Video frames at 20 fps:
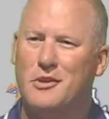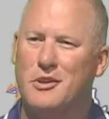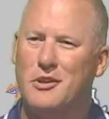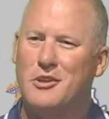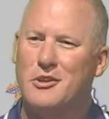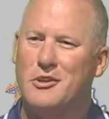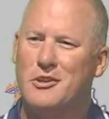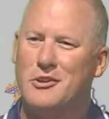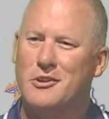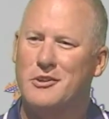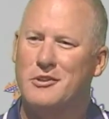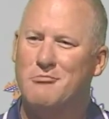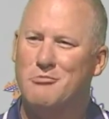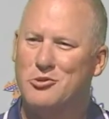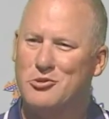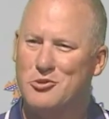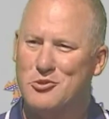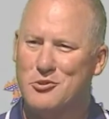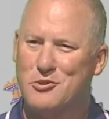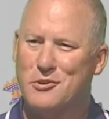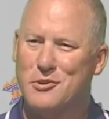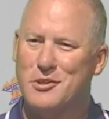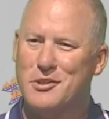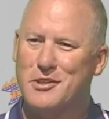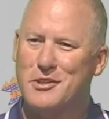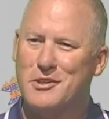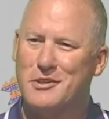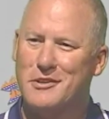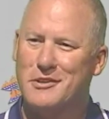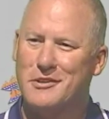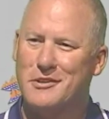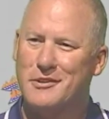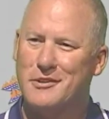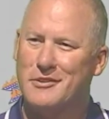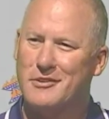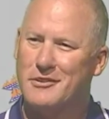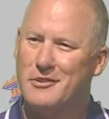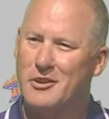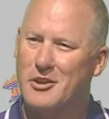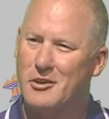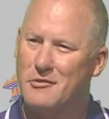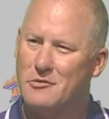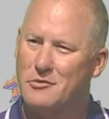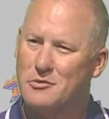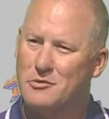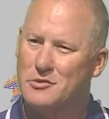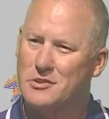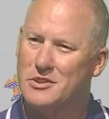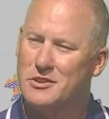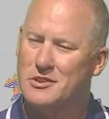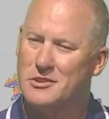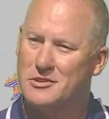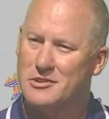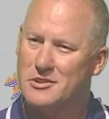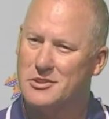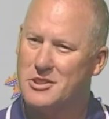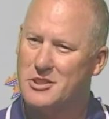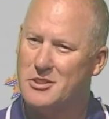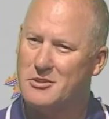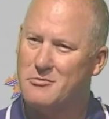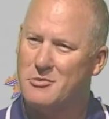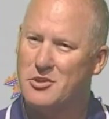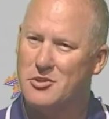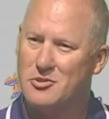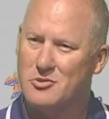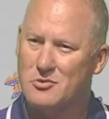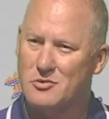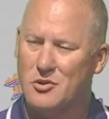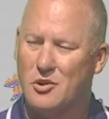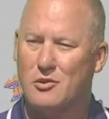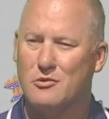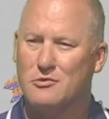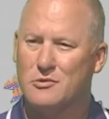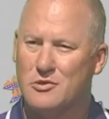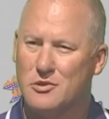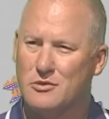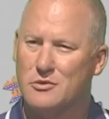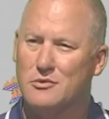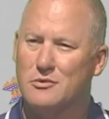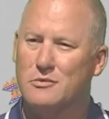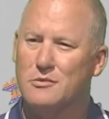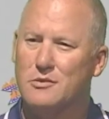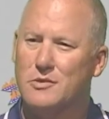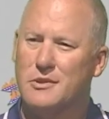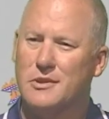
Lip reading: and the maturity level that this team has grown to.